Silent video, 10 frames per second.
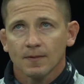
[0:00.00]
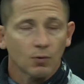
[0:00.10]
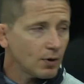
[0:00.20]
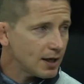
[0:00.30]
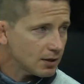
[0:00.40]

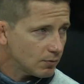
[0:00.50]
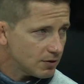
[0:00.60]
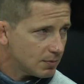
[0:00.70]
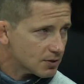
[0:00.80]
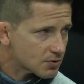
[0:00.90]
the way that
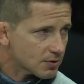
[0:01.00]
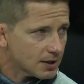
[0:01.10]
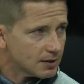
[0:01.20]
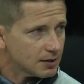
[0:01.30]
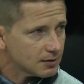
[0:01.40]
we've been
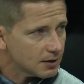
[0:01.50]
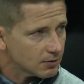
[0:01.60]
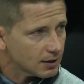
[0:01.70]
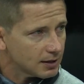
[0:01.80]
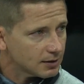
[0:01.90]
trending
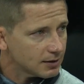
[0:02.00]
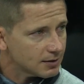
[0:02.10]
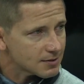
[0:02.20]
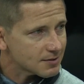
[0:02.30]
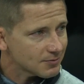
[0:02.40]
here lately
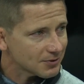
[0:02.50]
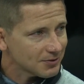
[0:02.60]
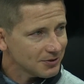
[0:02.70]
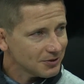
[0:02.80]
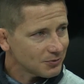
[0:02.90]
is we're
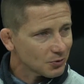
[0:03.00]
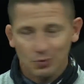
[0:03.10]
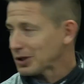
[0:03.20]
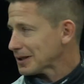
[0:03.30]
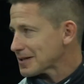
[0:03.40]

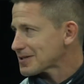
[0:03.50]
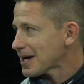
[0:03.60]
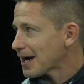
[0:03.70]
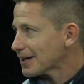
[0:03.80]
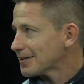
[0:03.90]
really
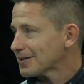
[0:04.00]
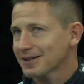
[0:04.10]
excited.